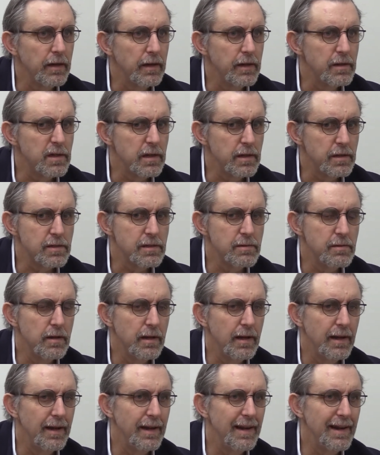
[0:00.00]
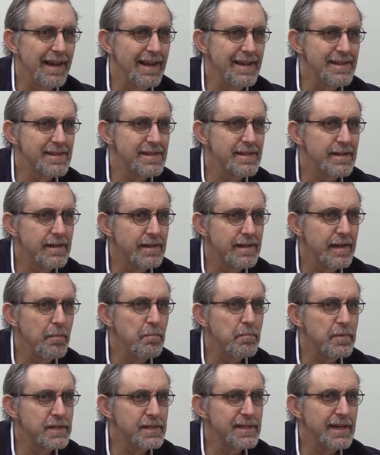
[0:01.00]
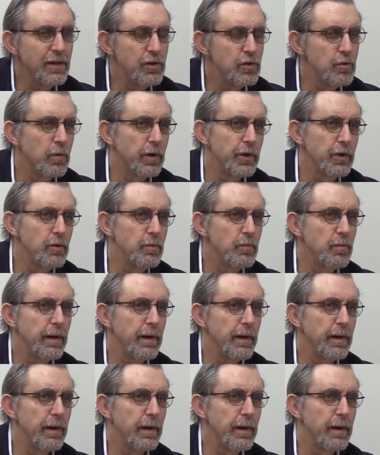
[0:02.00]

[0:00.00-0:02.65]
It's less than 10% to what you